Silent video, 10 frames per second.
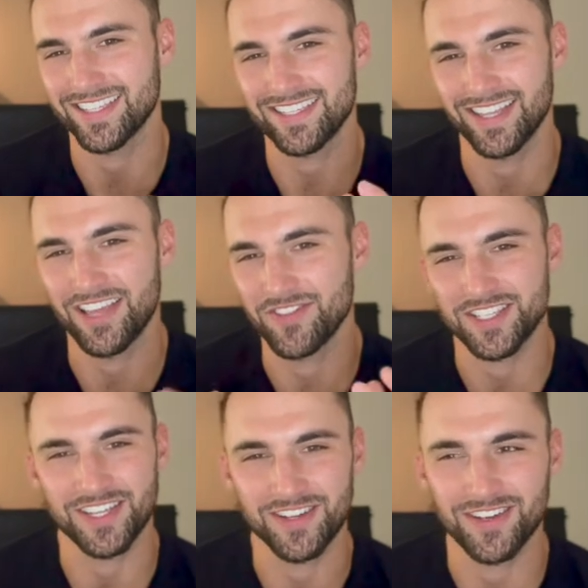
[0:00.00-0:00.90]
it's life is
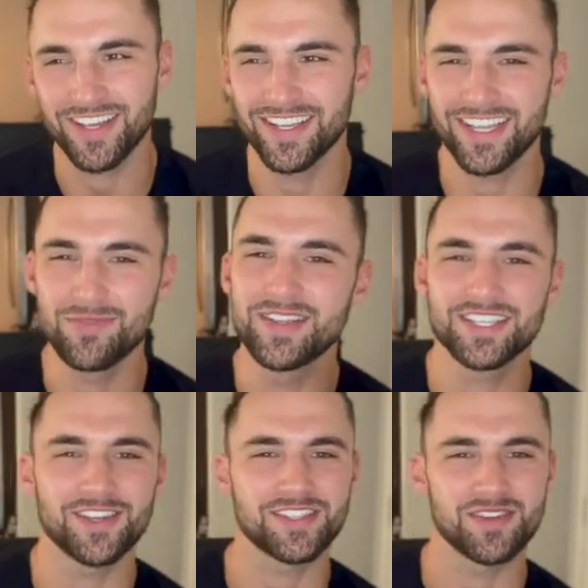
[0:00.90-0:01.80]
so, it can be
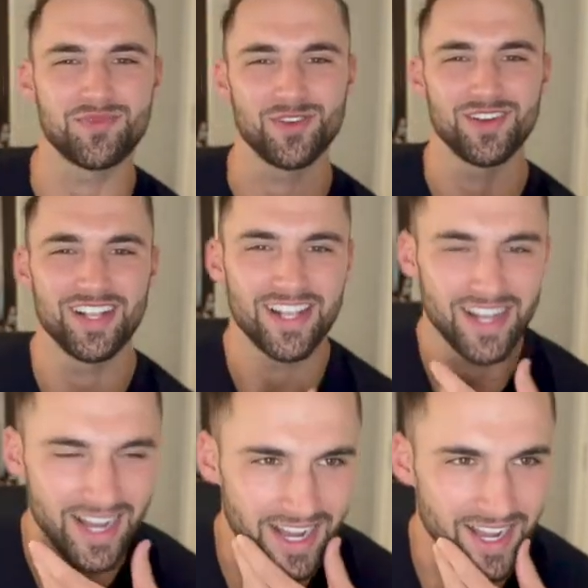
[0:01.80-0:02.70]
so simple.
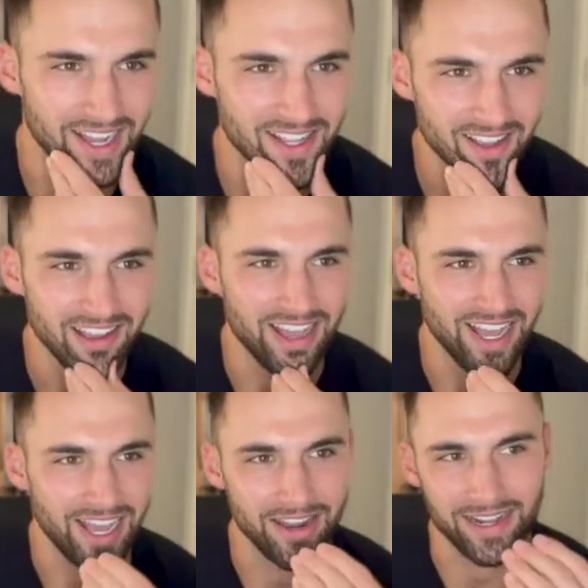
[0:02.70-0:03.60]
But
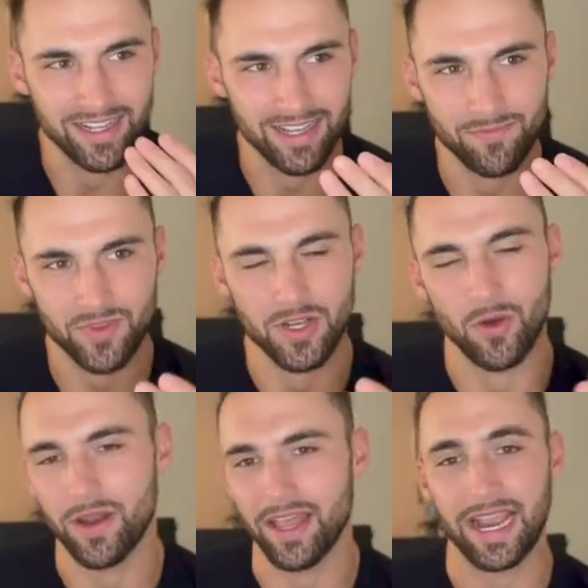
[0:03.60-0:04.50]
not, you know
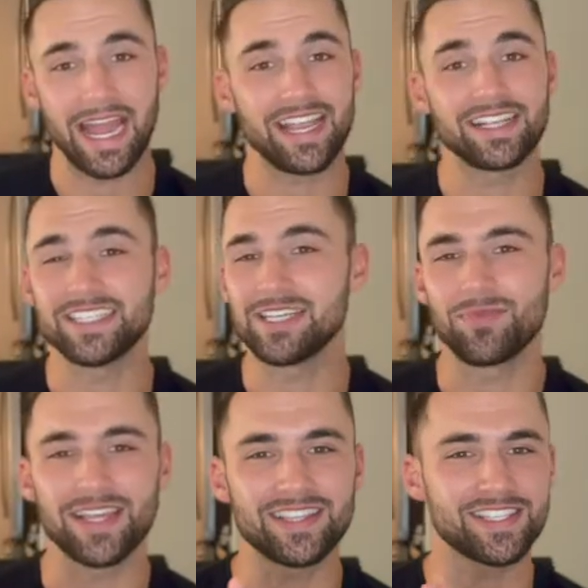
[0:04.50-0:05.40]
what, like I get deep
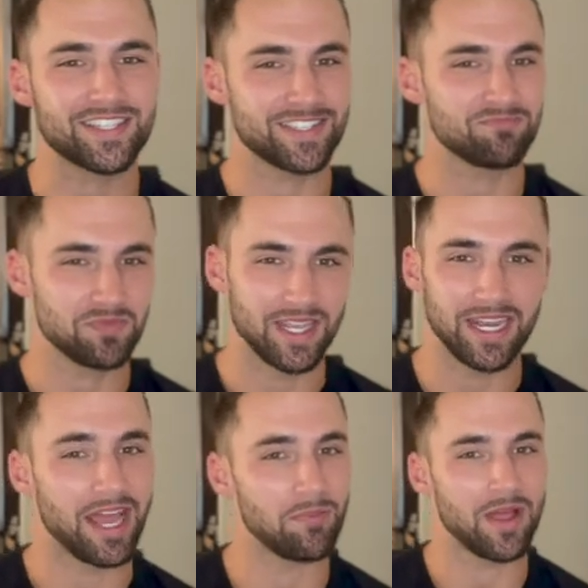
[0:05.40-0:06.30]
like this
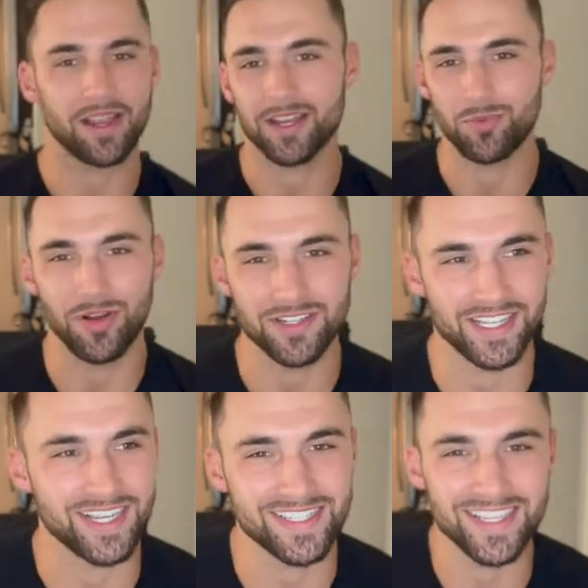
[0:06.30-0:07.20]
and I'm not gonna
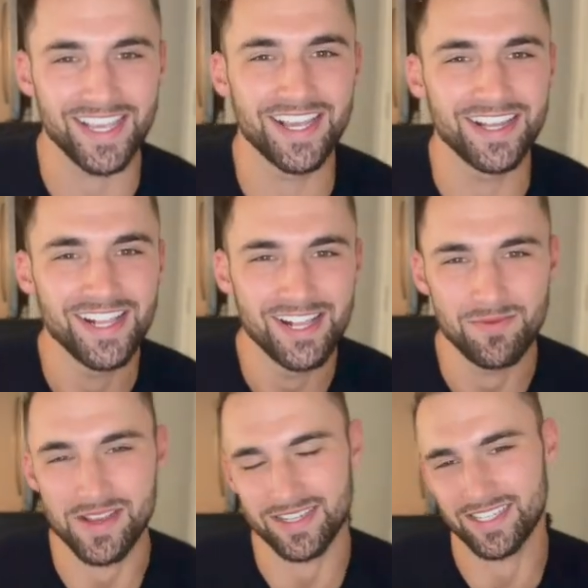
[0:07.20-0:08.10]
apologize
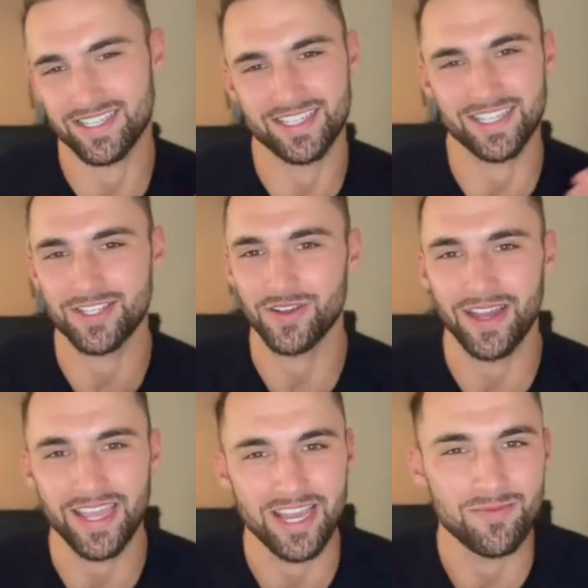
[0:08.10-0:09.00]
because this is just who
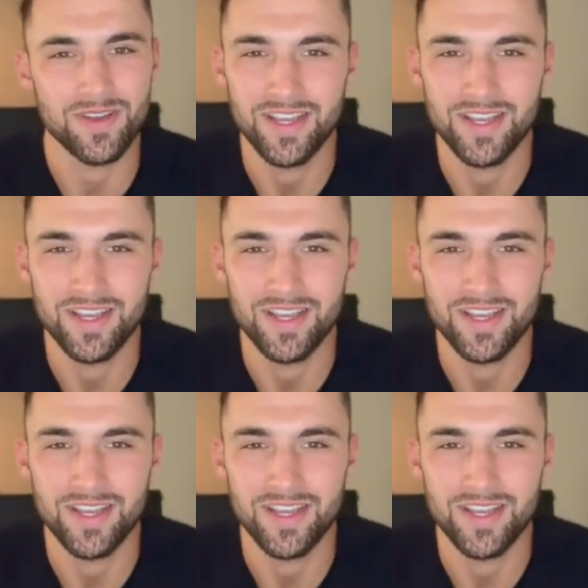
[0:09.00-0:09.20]
I am.